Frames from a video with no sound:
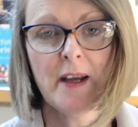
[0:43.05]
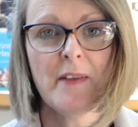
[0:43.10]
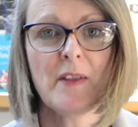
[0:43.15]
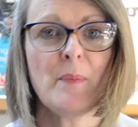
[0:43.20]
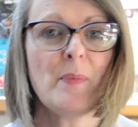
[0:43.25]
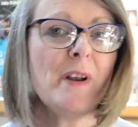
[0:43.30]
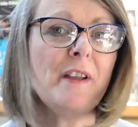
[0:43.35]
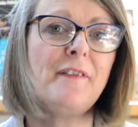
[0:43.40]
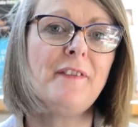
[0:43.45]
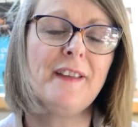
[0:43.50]

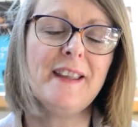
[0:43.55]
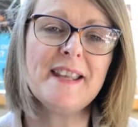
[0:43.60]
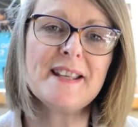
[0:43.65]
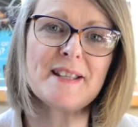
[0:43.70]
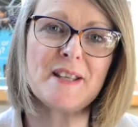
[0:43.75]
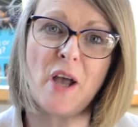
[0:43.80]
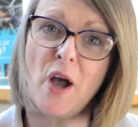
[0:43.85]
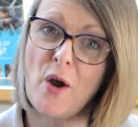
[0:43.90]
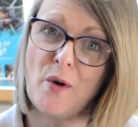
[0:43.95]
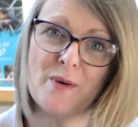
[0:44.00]
The briefing
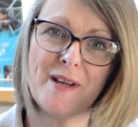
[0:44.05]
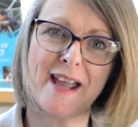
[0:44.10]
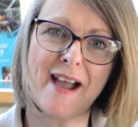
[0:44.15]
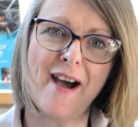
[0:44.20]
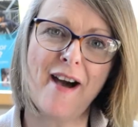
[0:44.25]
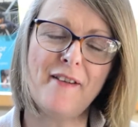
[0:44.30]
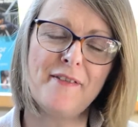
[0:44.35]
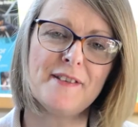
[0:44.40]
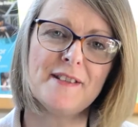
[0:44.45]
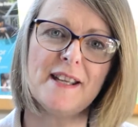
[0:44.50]
is only
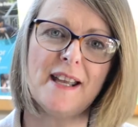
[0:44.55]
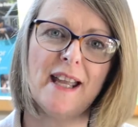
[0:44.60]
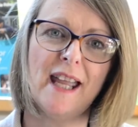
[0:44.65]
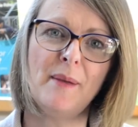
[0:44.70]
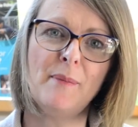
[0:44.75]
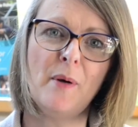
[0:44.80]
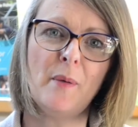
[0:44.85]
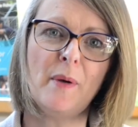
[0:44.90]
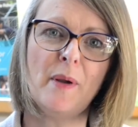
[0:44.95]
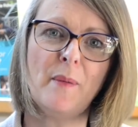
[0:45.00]
half a
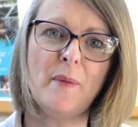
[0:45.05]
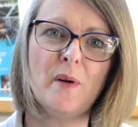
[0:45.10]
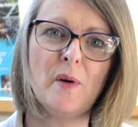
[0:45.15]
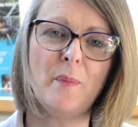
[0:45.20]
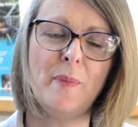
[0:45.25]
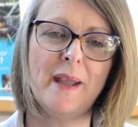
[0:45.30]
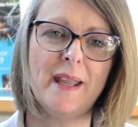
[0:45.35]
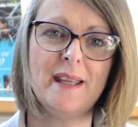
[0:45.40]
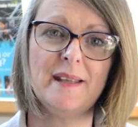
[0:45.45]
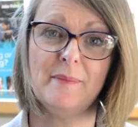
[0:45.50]
day, but we will
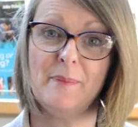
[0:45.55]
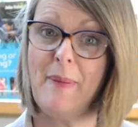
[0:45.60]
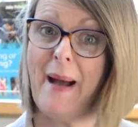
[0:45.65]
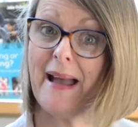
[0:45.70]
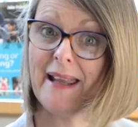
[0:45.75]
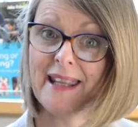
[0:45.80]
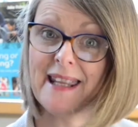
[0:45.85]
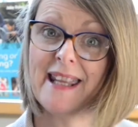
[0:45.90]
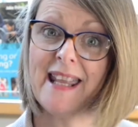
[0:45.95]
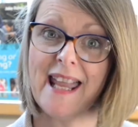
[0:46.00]
be
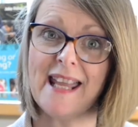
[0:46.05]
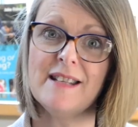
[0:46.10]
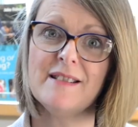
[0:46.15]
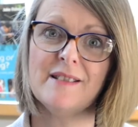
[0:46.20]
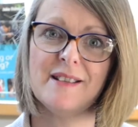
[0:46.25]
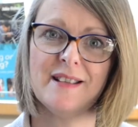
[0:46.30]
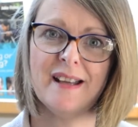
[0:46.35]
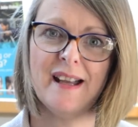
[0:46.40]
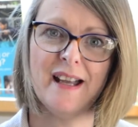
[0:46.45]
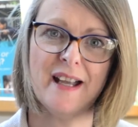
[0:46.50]
packing in